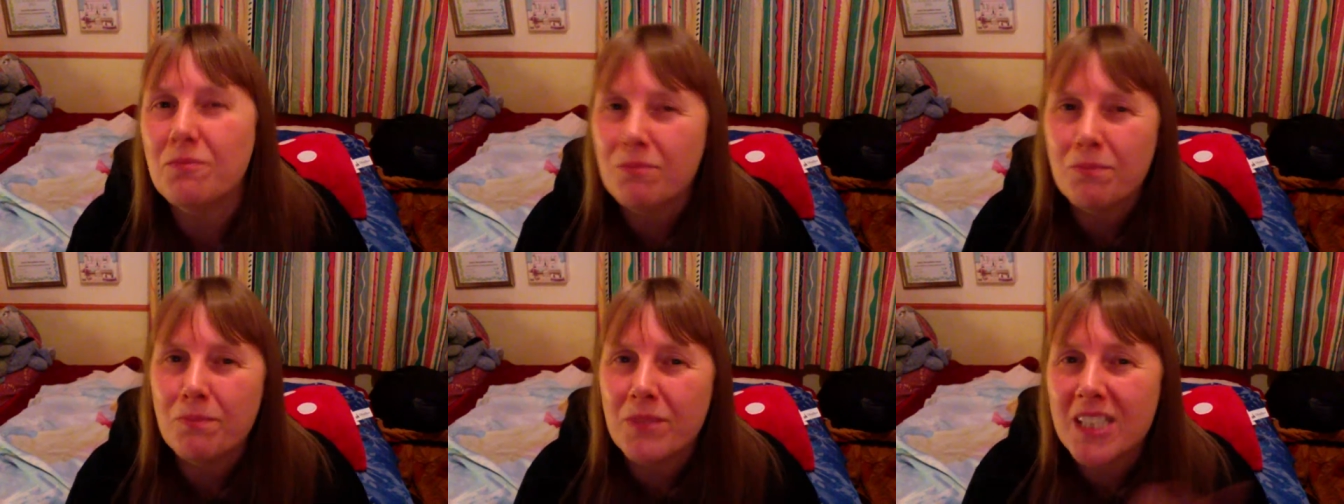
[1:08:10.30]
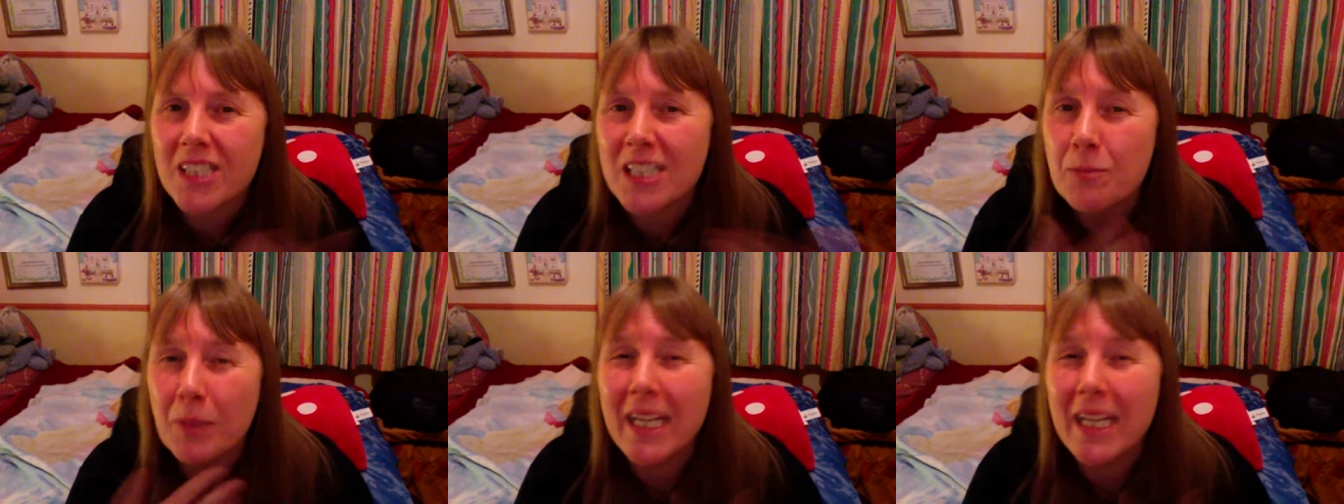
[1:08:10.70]

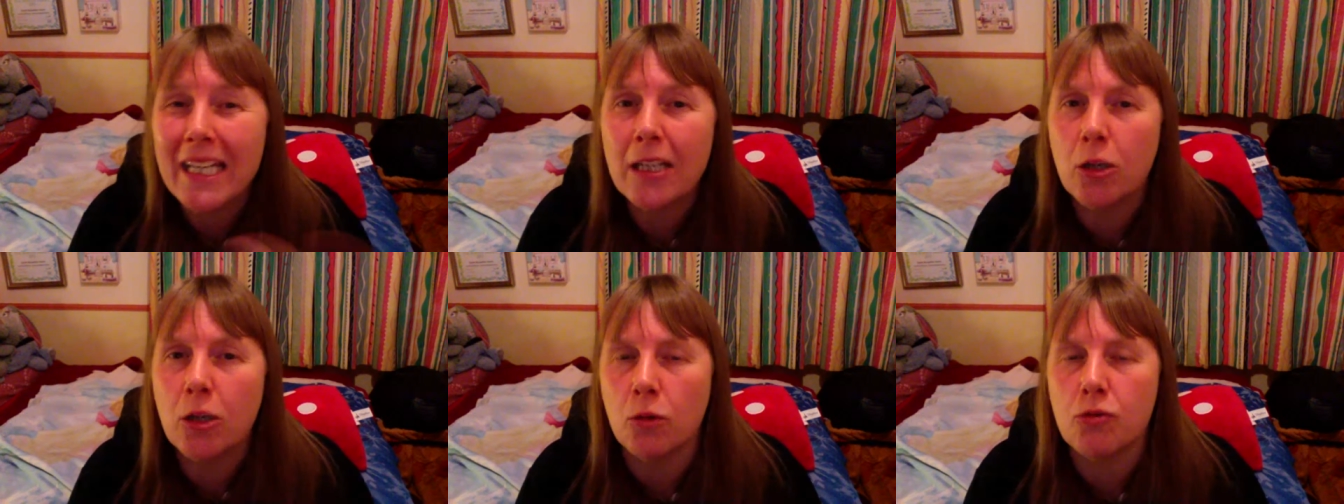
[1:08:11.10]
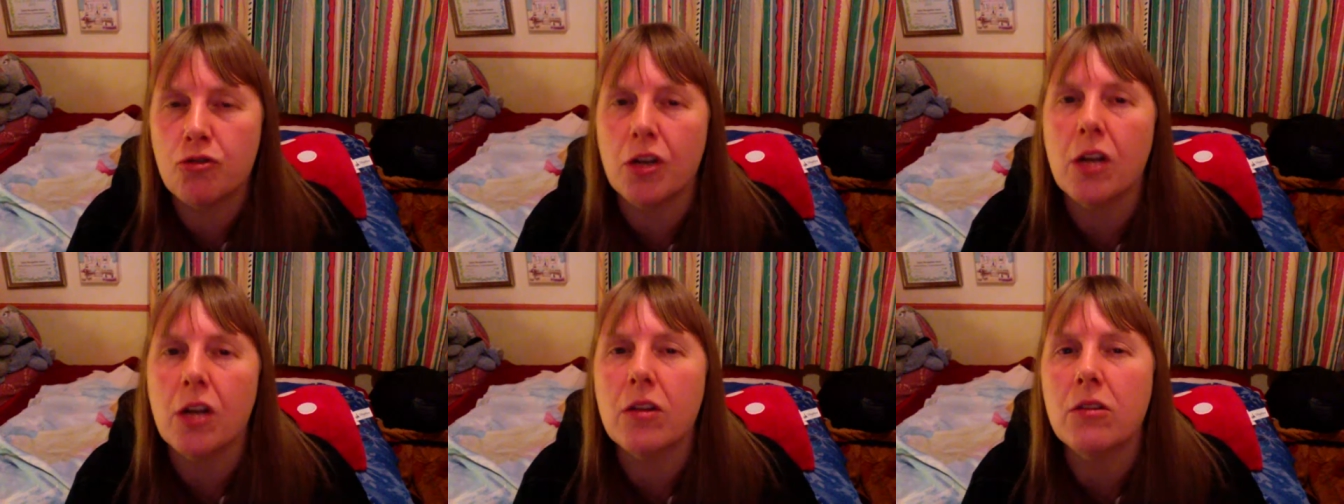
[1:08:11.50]
speak your
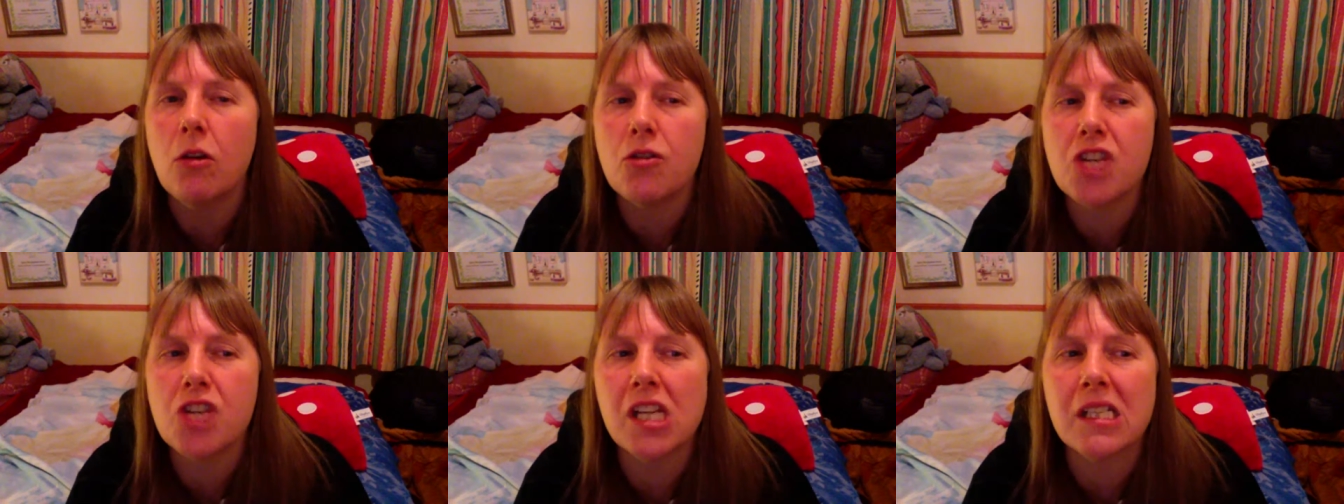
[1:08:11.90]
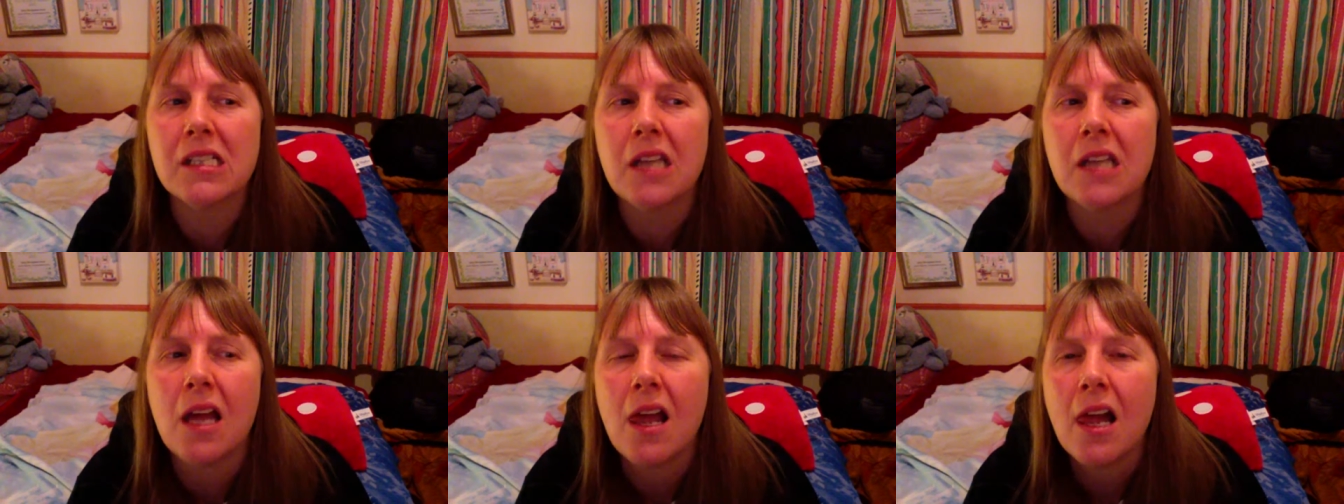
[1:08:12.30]
truth, not
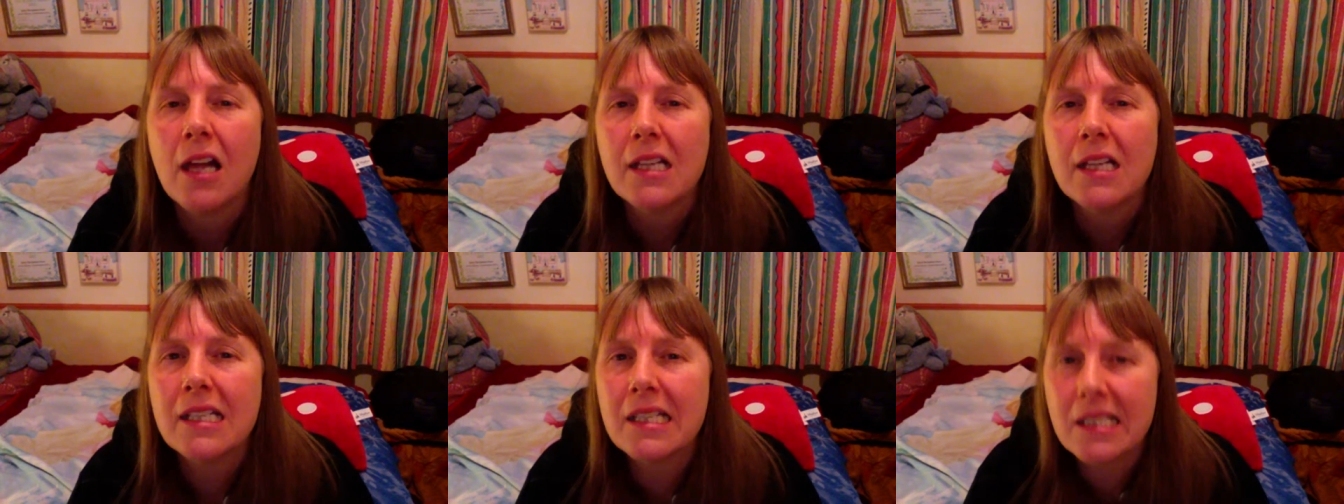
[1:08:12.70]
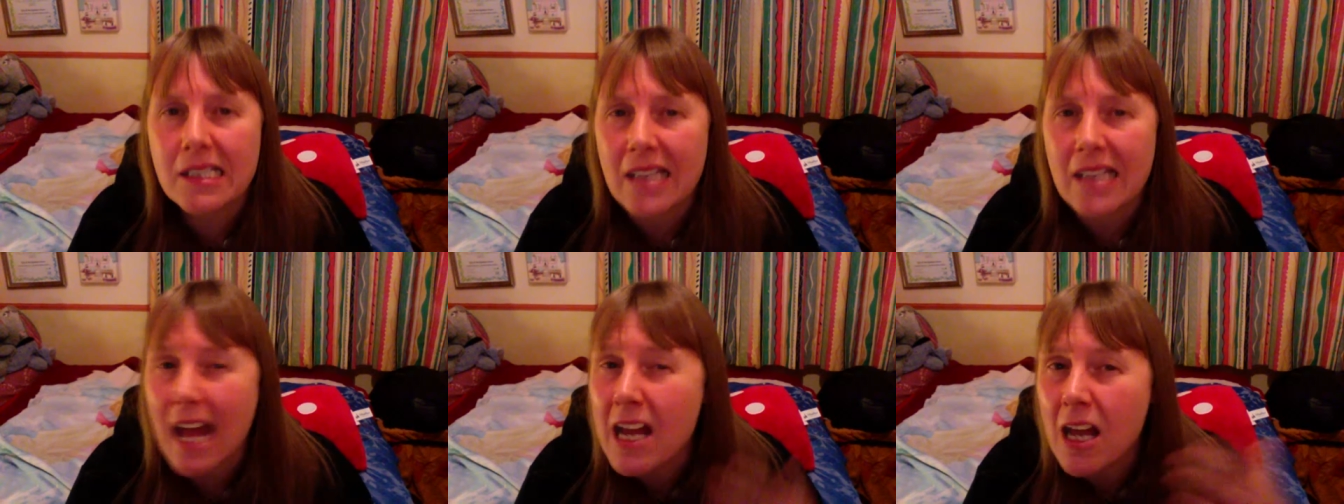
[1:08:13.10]
just
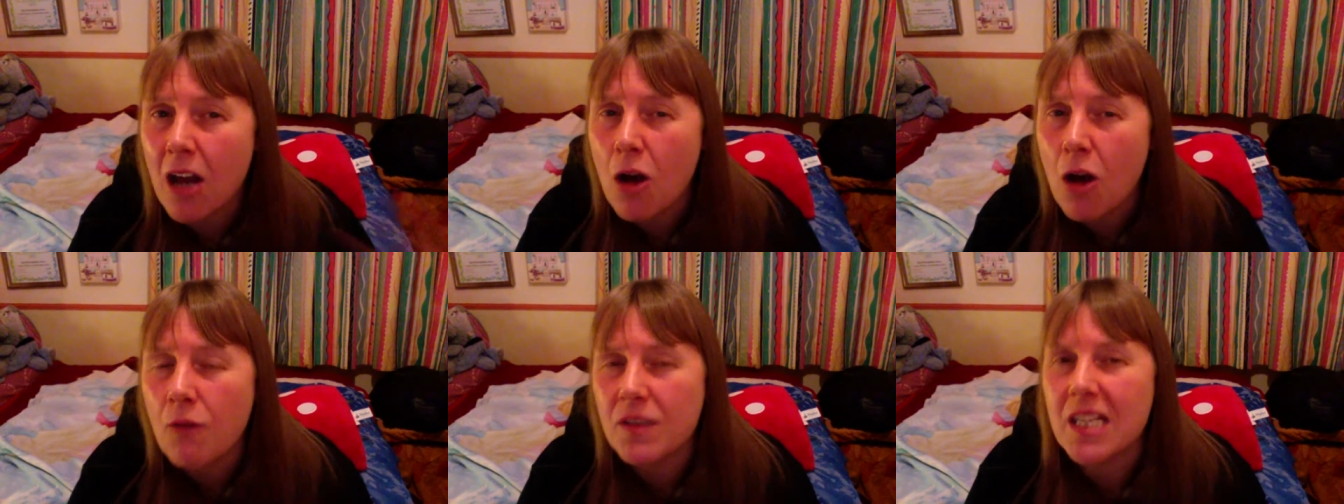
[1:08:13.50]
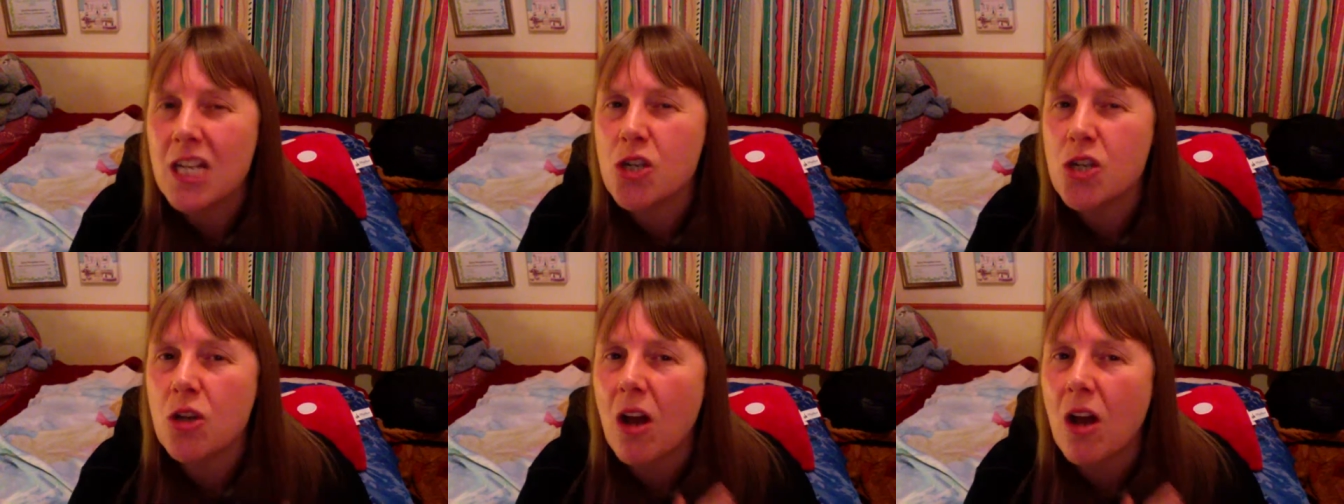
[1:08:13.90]
say a conversation.